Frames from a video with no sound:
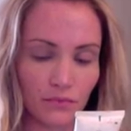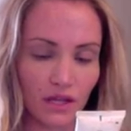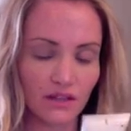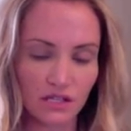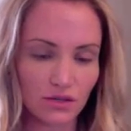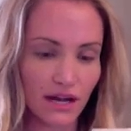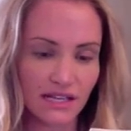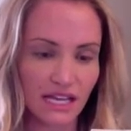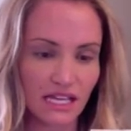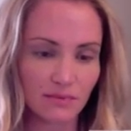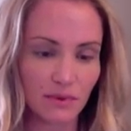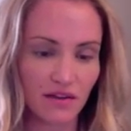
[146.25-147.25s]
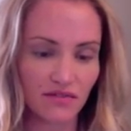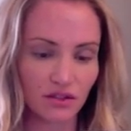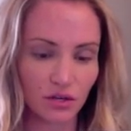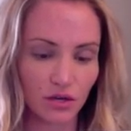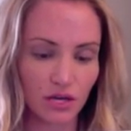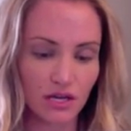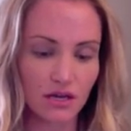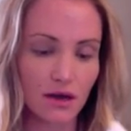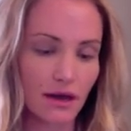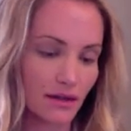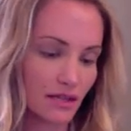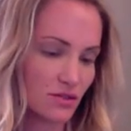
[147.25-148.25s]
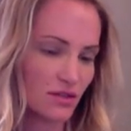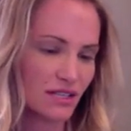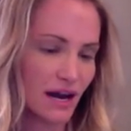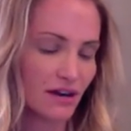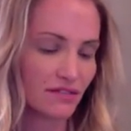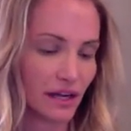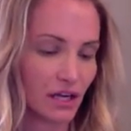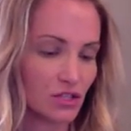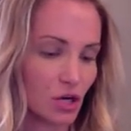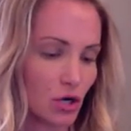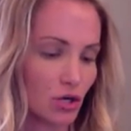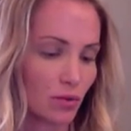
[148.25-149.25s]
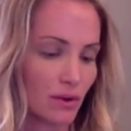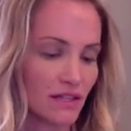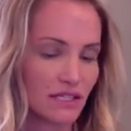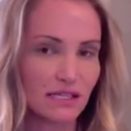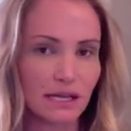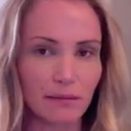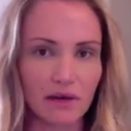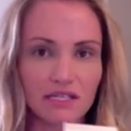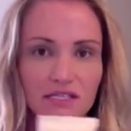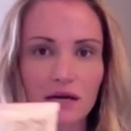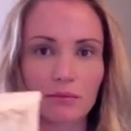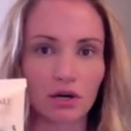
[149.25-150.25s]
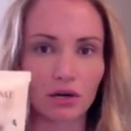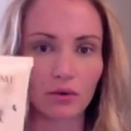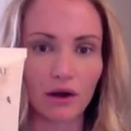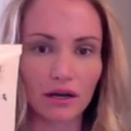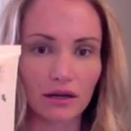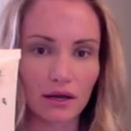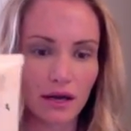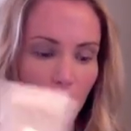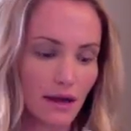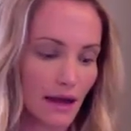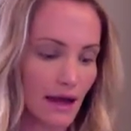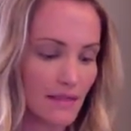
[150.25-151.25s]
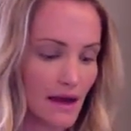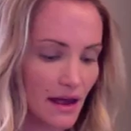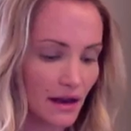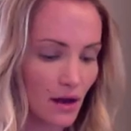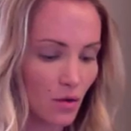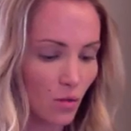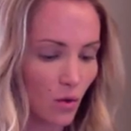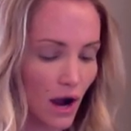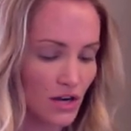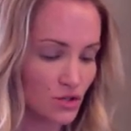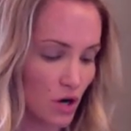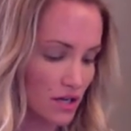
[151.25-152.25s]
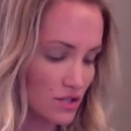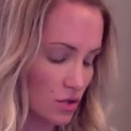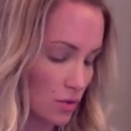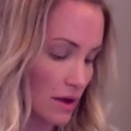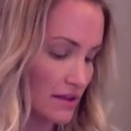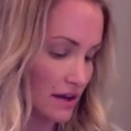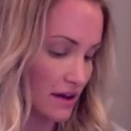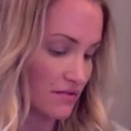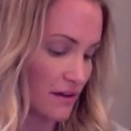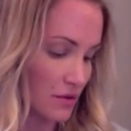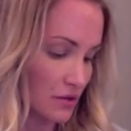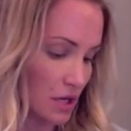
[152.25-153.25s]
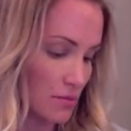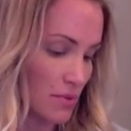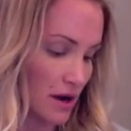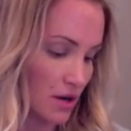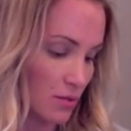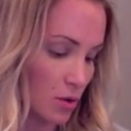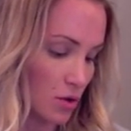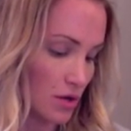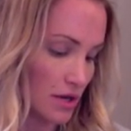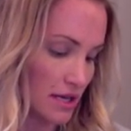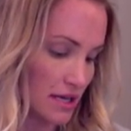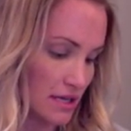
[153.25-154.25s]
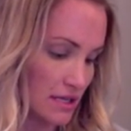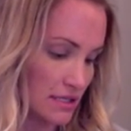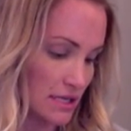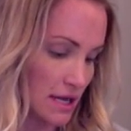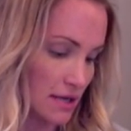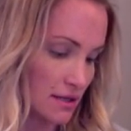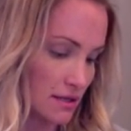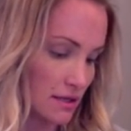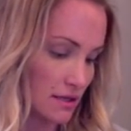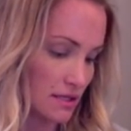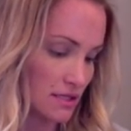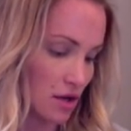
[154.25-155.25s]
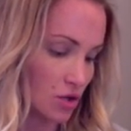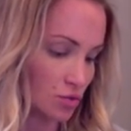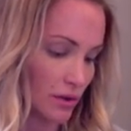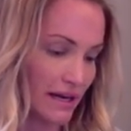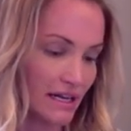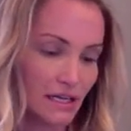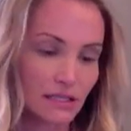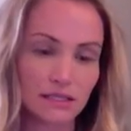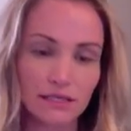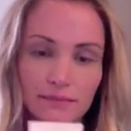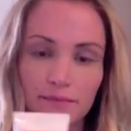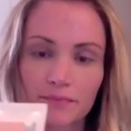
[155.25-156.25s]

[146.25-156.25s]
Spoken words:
This one has SPF 30. This one's kind of like a darker one. This is like my summer one. And then a drugstore one that I found comparable is, it's called Radiant.